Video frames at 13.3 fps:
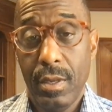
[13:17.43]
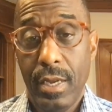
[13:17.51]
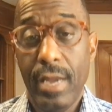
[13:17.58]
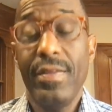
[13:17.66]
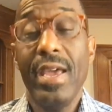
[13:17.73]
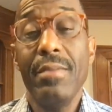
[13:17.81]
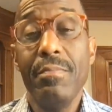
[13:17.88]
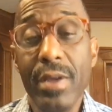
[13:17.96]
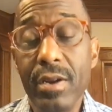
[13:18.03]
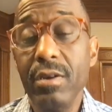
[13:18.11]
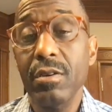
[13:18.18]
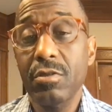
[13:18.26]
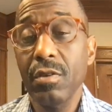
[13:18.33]
And they admitted
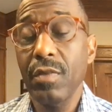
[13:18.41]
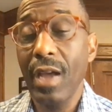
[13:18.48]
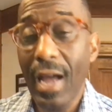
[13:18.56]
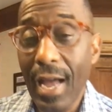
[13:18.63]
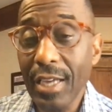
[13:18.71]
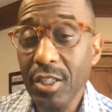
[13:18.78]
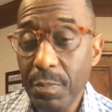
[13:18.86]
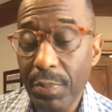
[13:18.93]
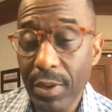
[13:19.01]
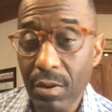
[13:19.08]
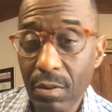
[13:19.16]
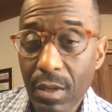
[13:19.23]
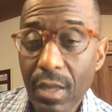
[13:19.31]
her to the
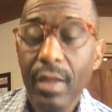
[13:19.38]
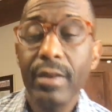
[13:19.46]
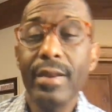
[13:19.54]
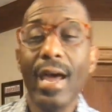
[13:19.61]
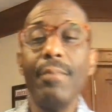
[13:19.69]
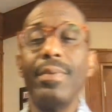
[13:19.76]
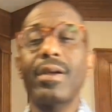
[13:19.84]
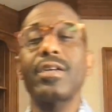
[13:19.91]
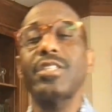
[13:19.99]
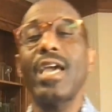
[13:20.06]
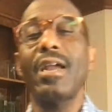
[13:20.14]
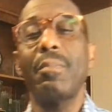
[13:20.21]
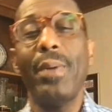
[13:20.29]
hospital not because she
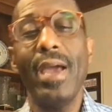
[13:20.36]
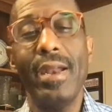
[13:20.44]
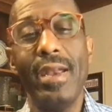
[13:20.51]
had a bad